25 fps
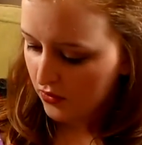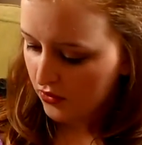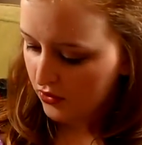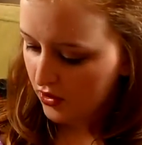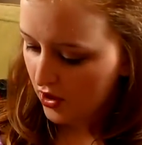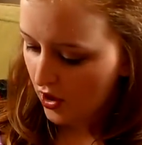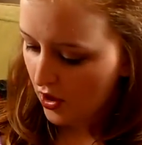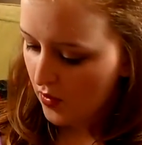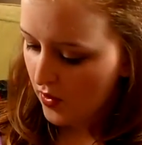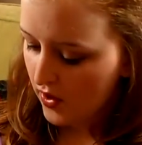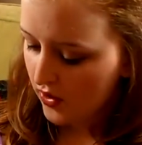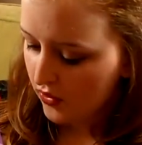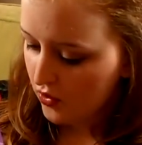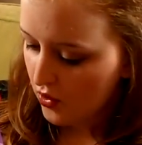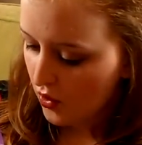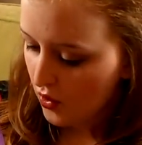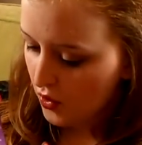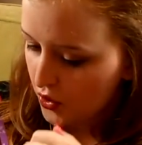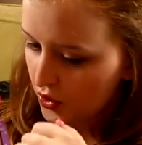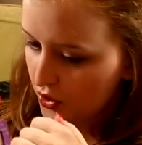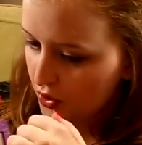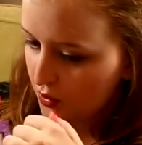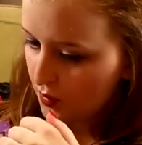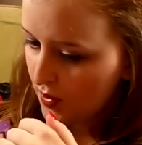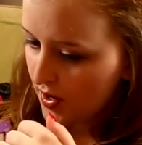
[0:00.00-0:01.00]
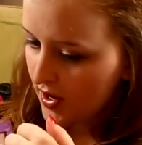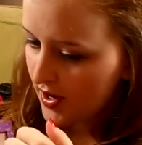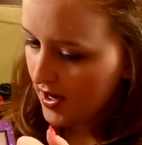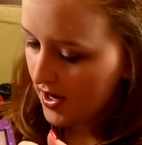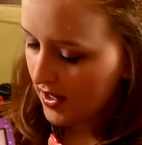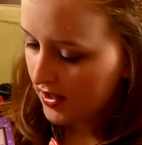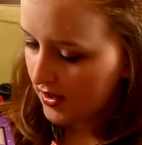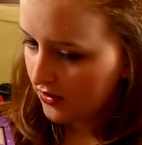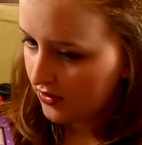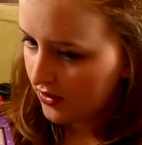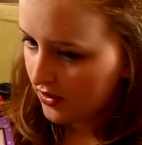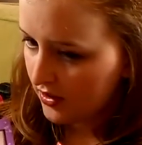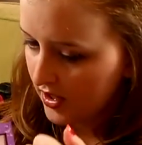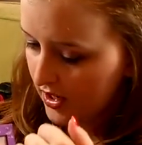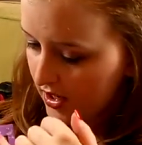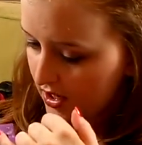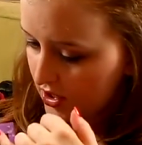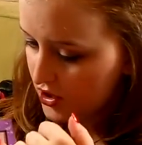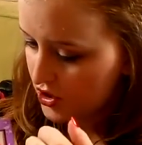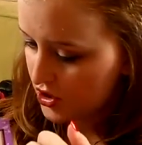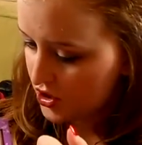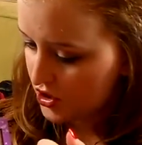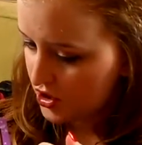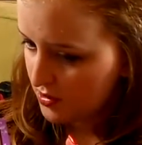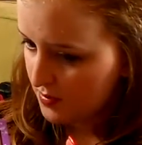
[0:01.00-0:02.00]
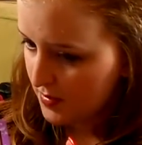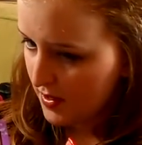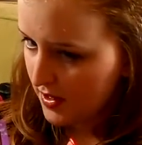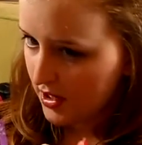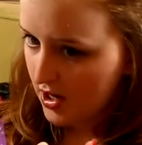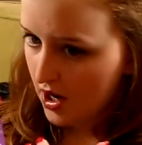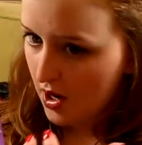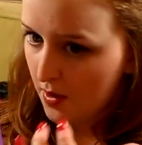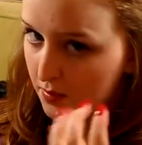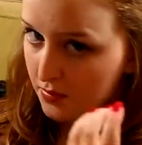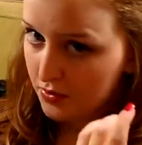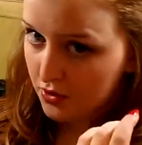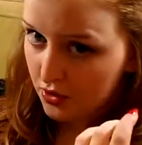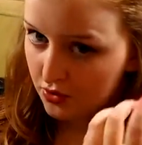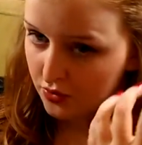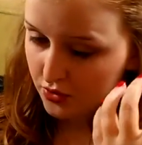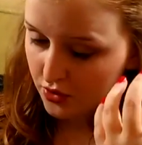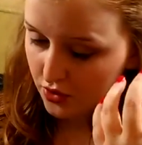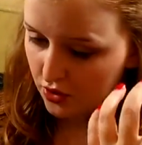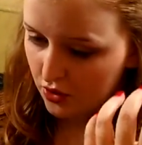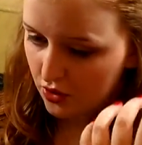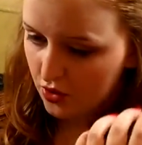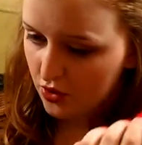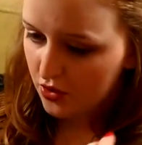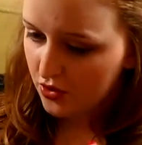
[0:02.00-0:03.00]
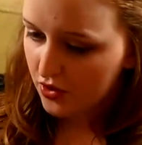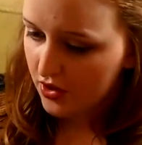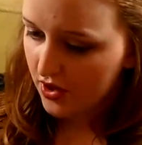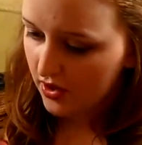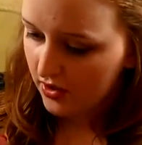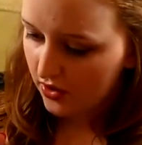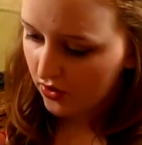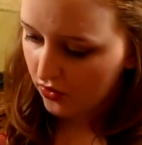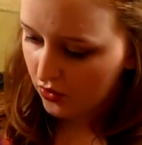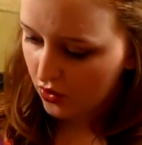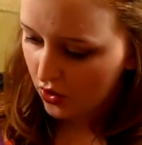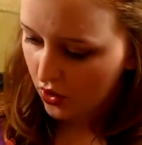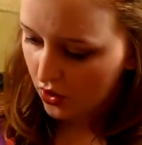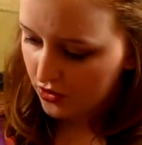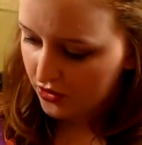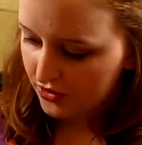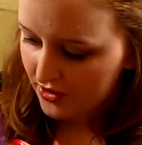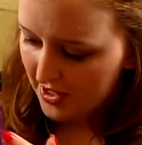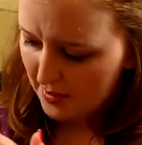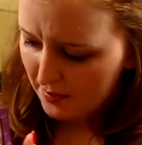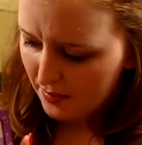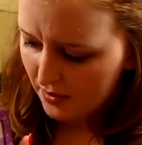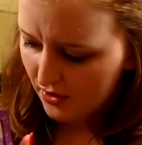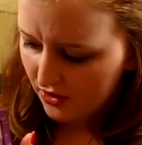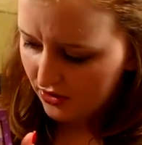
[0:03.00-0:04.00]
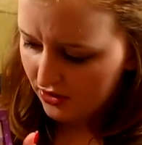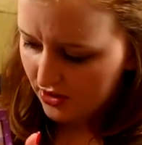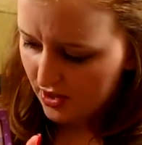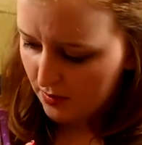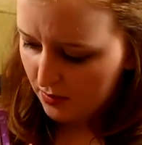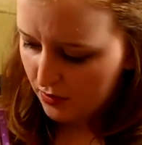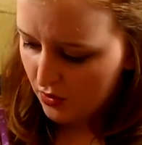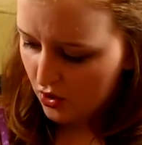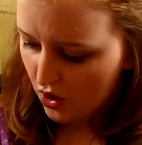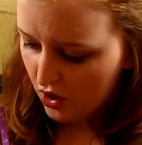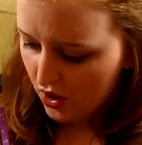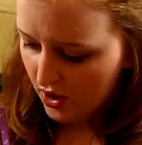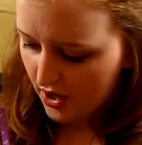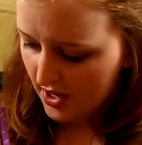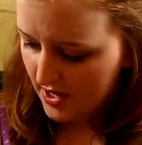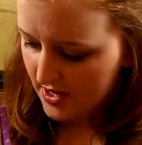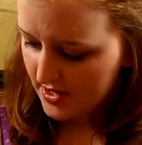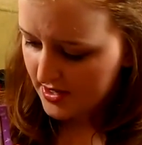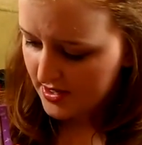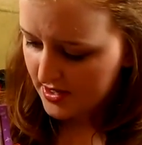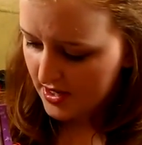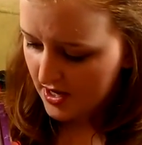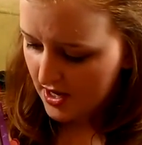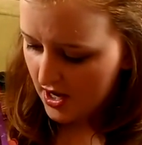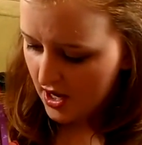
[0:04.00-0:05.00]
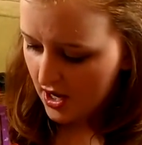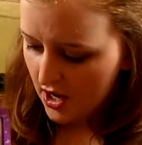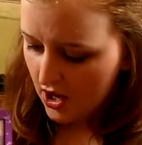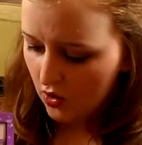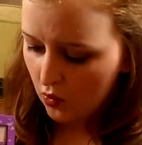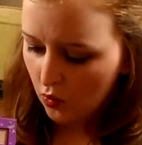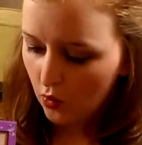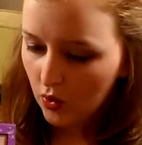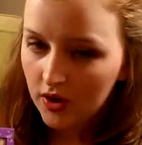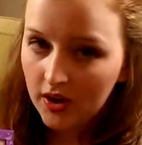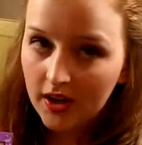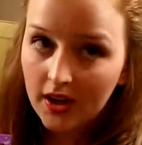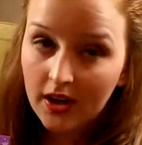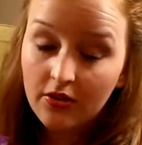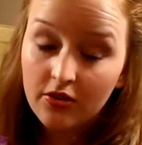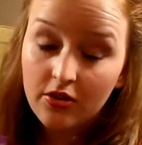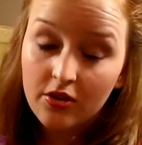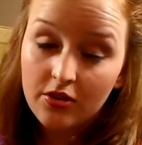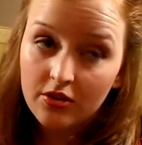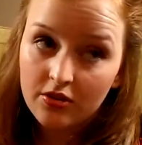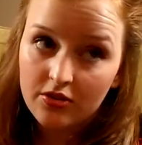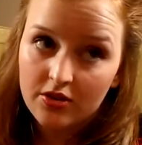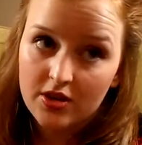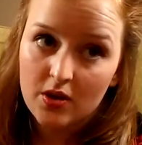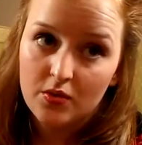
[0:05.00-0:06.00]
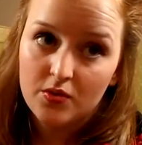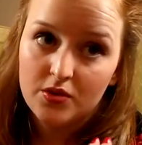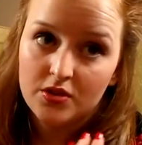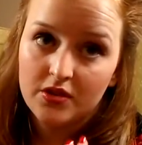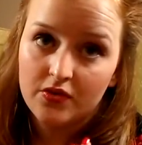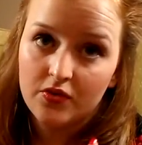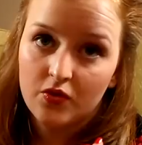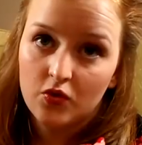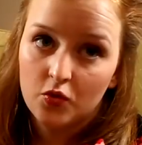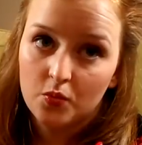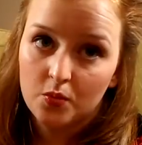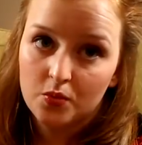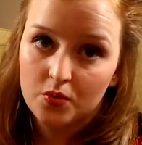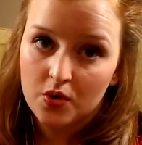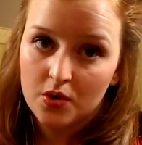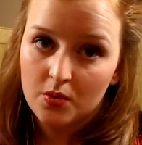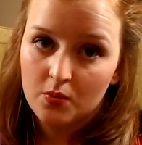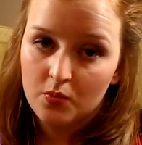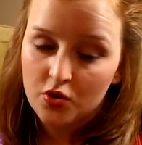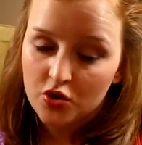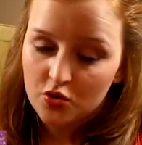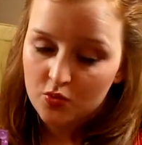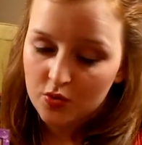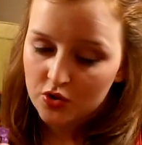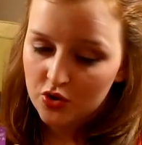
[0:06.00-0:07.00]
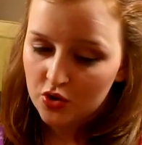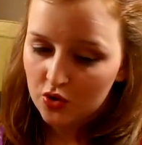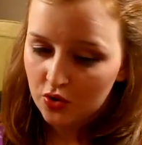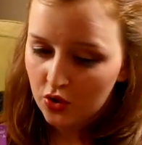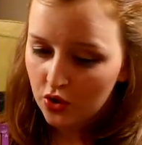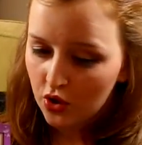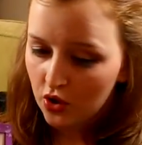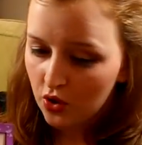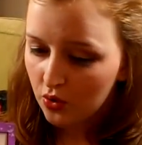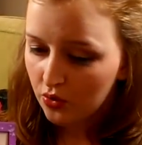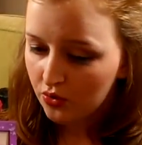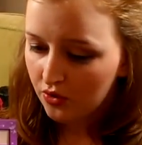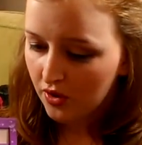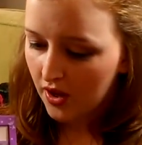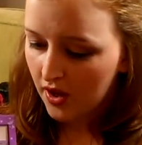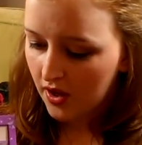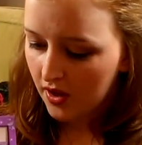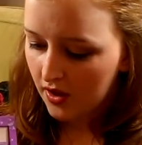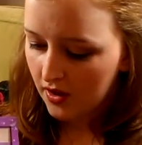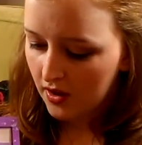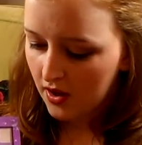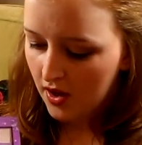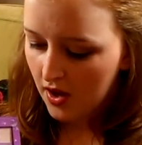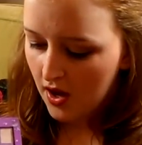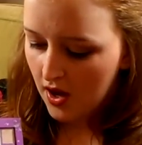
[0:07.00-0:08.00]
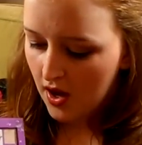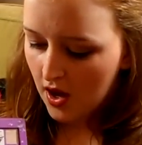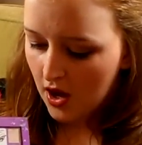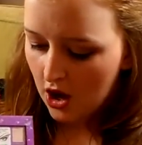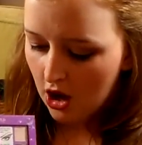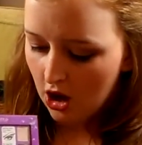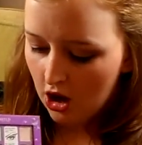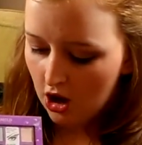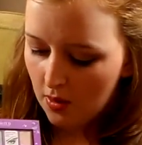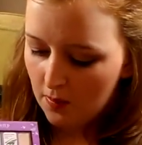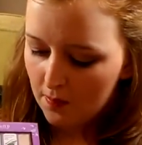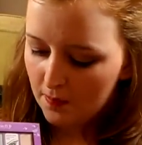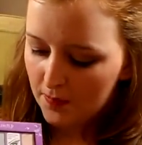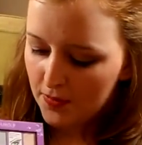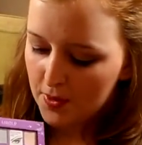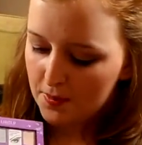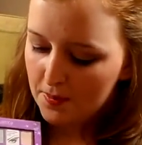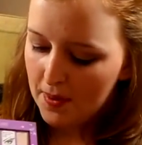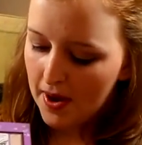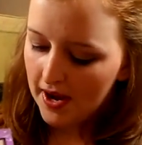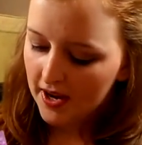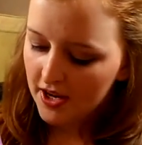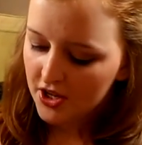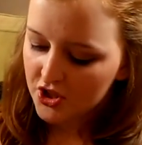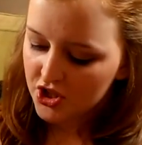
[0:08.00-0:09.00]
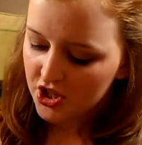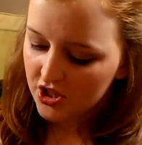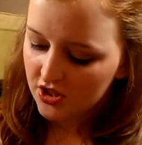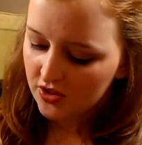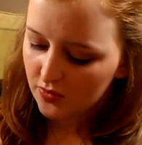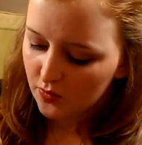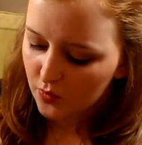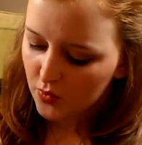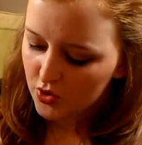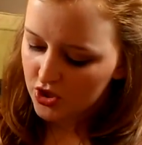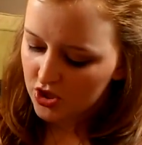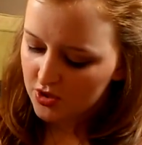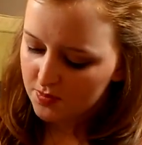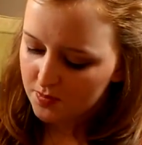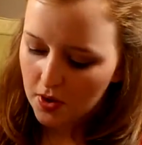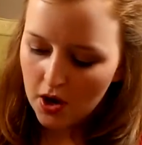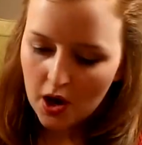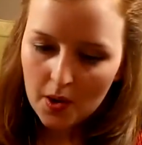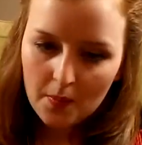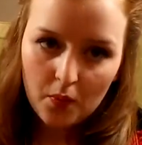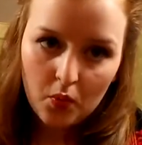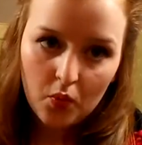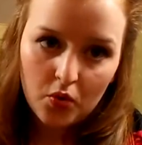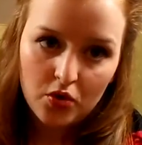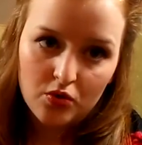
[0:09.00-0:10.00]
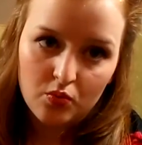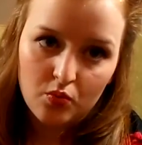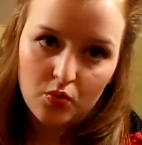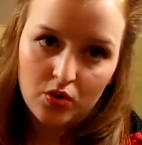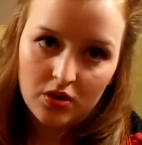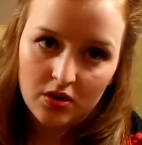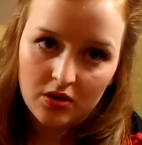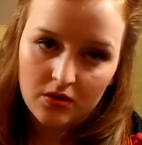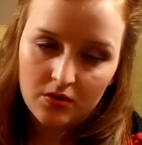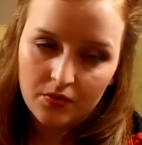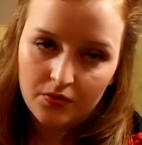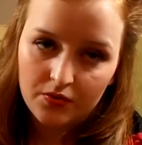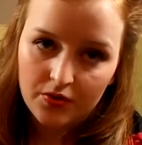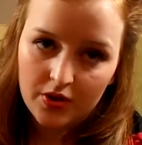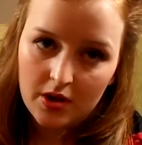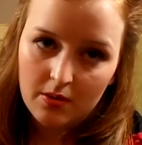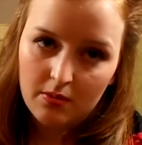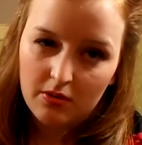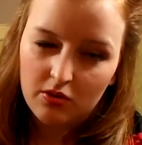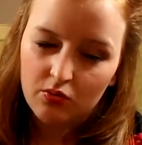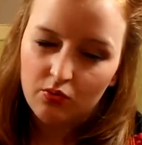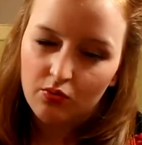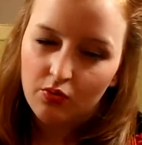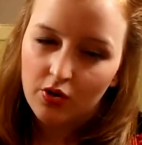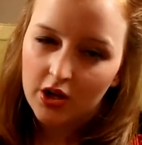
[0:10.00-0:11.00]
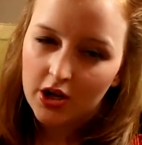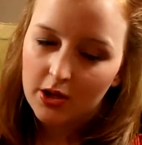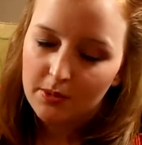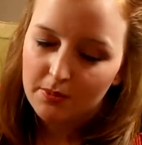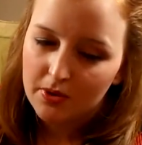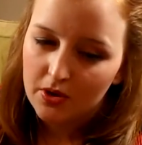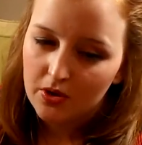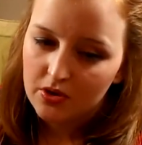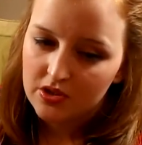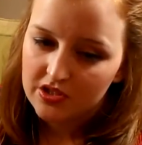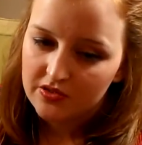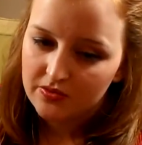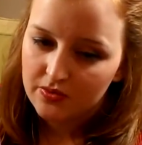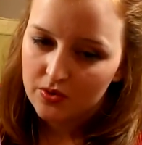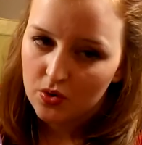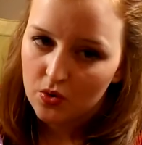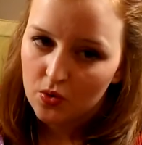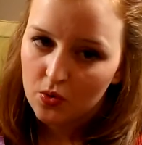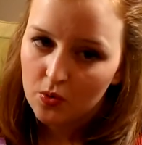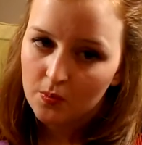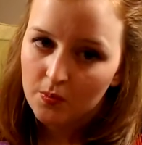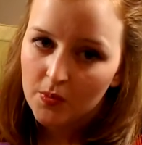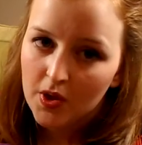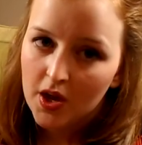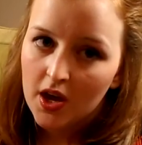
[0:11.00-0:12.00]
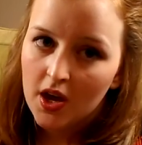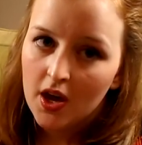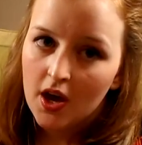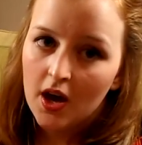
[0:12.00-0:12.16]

So it's got 3 colours in each to make up the look, and it's got a step-by-step guide. Really easy to tell the difference between which one you're using. The packaging, which is purple with a woodland theme, it's really beautiful.